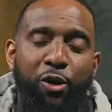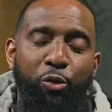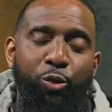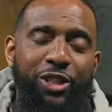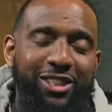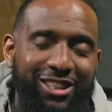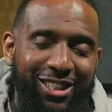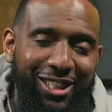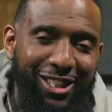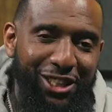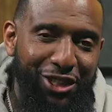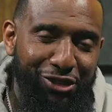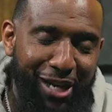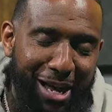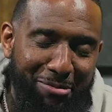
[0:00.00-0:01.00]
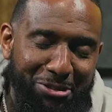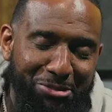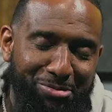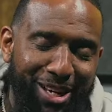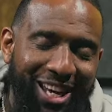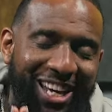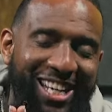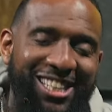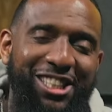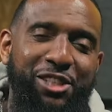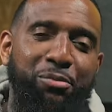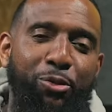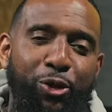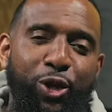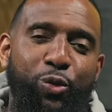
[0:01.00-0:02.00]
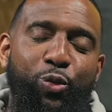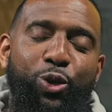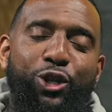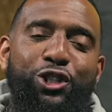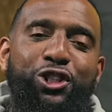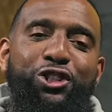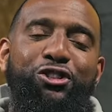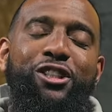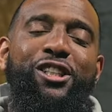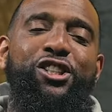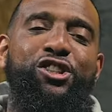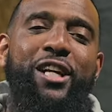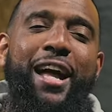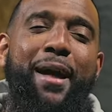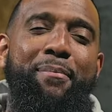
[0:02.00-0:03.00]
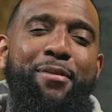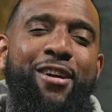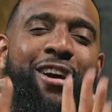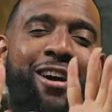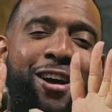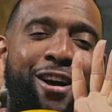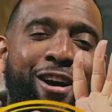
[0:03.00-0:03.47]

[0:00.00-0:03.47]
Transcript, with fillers: What's good, trappers, man? It's your boy, the Wall Street Trapper.